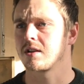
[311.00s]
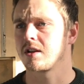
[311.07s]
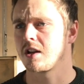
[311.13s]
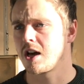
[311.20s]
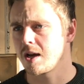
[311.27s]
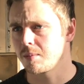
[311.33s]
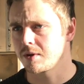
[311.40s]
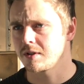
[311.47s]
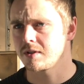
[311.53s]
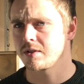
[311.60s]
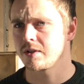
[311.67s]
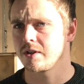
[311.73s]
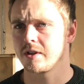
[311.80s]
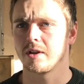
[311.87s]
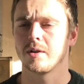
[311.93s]
and Climate
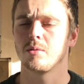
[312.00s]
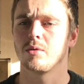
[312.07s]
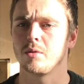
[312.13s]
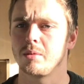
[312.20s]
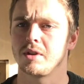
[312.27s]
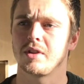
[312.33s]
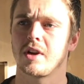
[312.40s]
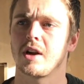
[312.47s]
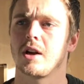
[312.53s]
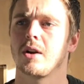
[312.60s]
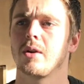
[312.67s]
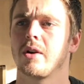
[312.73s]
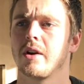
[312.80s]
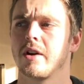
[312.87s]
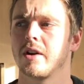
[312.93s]
will be
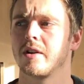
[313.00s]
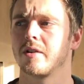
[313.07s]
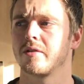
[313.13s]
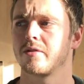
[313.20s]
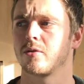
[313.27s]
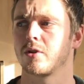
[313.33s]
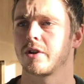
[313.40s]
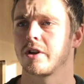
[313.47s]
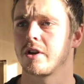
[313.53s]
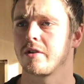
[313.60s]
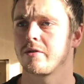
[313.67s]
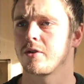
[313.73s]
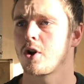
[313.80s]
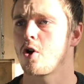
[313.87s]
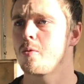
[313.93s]
there for
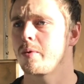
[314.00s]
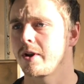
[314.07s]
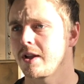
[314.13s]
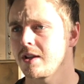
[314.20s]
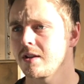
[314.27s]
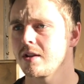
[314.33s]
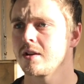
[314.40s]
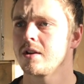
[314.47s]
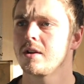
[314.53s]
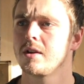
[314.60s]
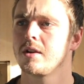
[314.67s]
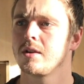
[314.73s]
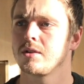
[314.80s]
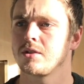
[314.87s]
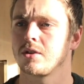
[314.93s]
the opening.
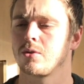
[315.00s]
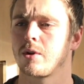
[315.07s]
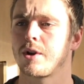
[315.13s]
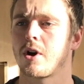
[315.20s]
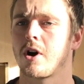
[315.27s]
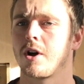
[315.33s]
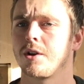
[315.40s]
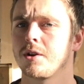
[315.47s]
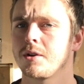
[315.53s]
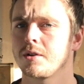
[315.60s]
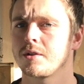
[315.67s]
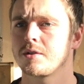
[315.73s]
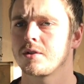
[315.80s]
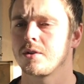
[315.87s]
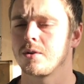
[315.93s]
It's a great honor.
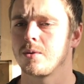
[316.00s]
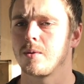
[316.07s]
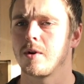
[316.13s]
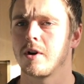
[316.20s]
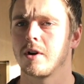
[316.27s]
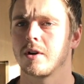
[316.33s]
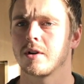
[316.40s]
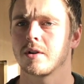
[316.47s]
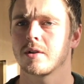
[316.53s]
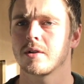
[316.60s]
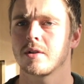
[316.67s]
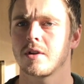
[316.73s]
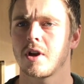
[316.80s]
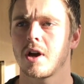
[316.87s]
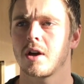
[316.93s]
So
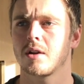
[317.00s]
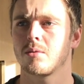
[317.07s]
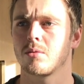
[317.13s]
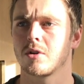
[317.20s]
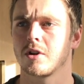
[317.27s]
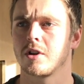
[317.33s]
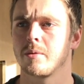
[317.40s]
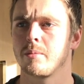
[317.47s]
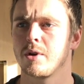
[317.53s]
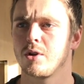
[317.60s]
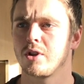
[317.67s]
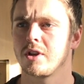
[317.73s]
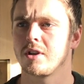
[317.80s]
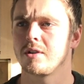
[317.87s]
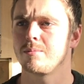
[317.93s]
yeah, we're gonna
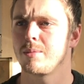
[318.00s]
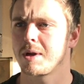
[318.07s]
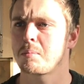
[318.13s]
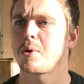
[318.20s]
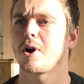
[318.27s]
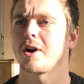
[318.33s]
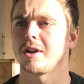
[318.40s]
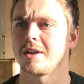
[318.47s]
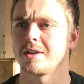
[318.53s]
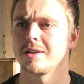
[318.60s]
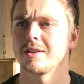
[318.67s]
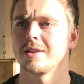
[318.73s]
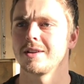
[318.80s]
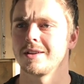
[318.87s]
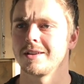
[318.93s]
build a big party
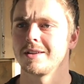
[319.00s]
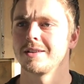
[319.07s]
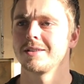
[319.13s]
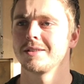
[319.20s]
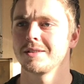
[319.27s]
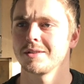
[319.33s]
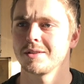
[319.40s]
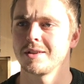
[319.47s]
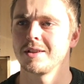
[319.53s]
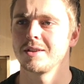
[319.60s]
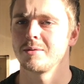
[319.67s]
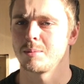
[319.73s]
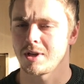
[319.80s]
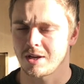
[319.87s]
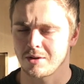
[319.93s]
in
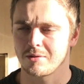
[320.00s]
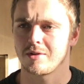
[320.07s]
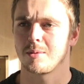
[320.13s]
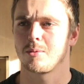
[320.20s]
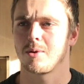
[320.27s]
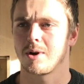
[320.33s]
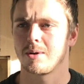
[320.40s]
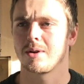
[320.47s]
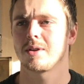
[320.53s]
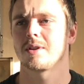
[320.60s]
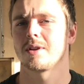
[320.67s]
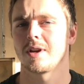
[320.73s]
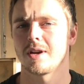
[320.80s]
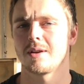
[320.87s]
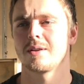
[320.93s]
the beginning of February.
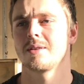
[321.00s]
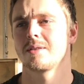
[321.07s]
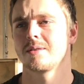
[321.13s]
Yeah.